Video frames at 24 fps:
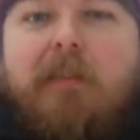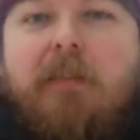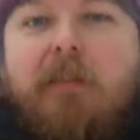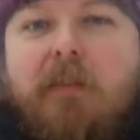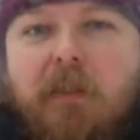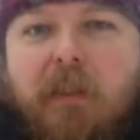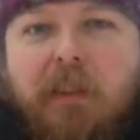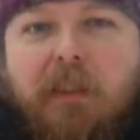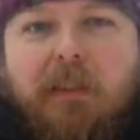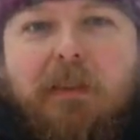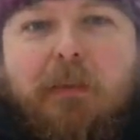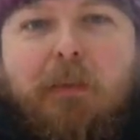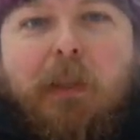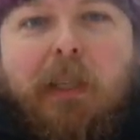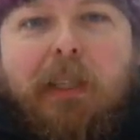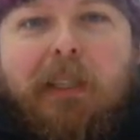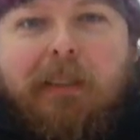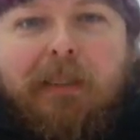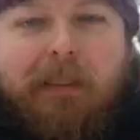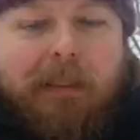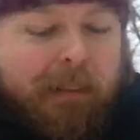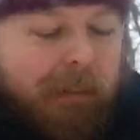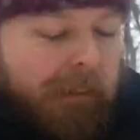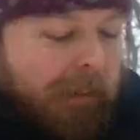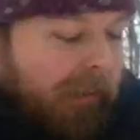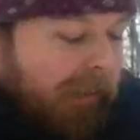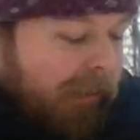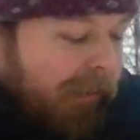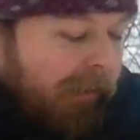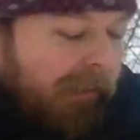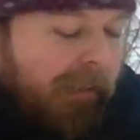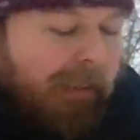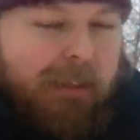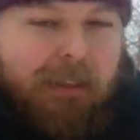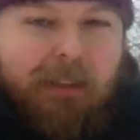for its weight, it's